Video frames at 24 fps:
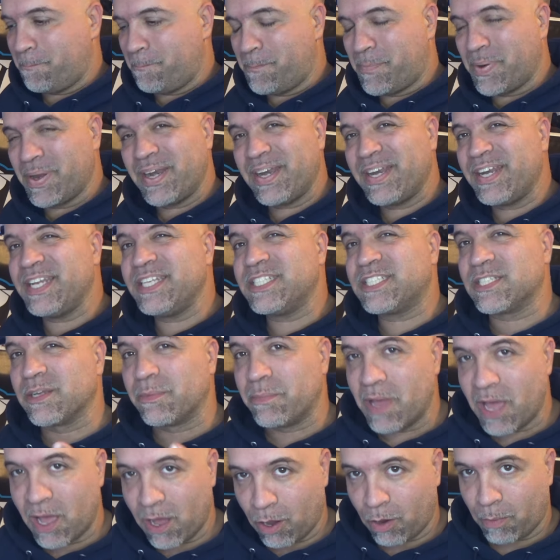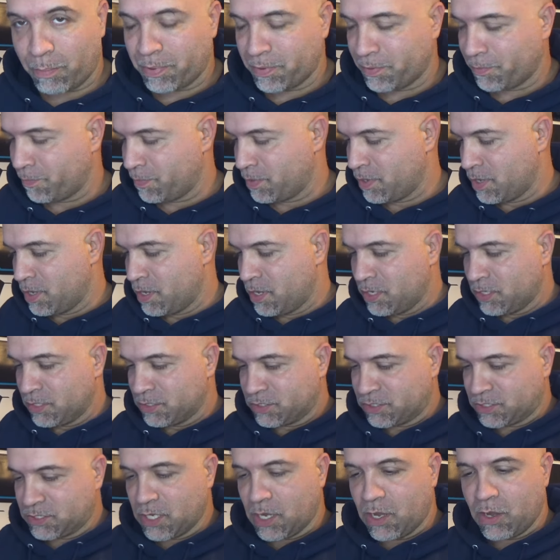but it needs some help.
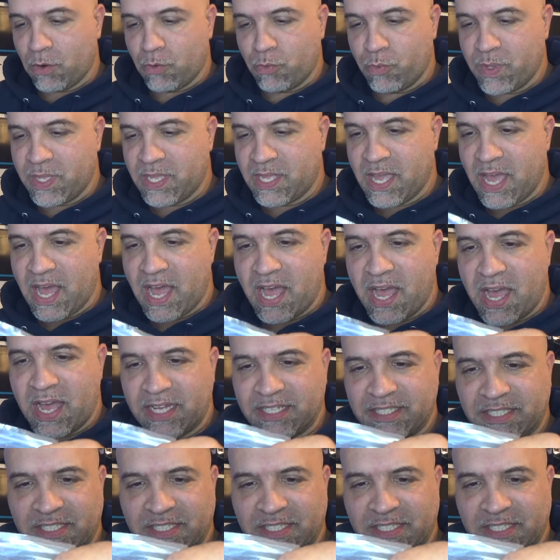So we got